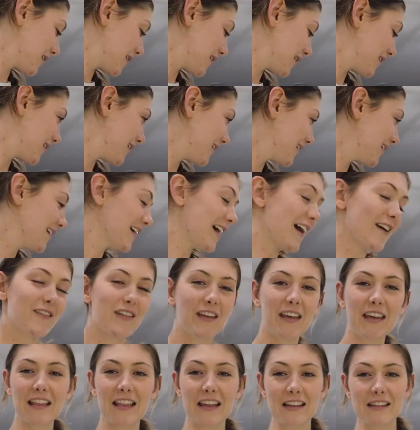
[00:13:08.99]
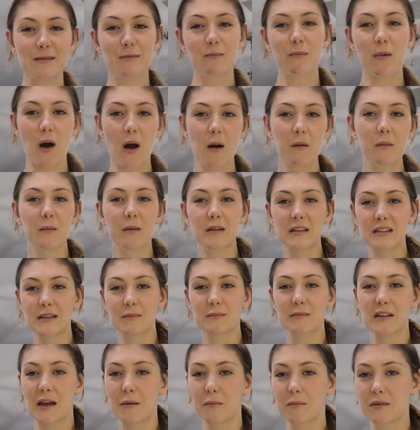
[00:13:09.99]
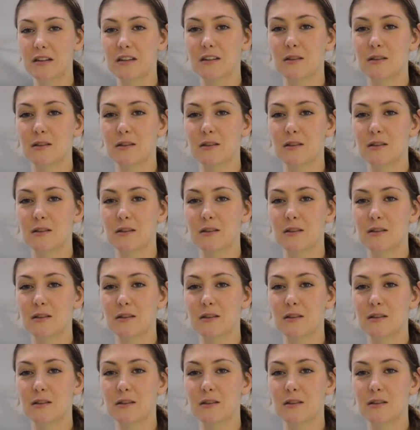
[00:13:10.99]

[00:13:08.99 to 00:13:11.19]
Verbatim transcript: Mm-hmm. I feel like that's probably some type of